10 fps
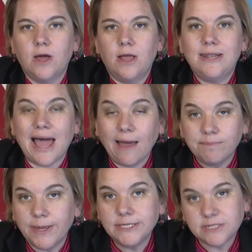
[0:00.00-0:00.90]
Not
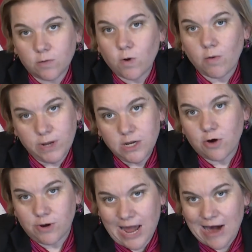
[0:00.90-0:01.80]
based on what we
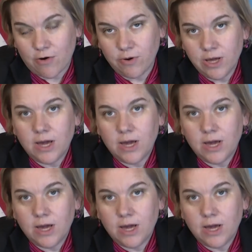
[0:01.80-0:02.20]
know now.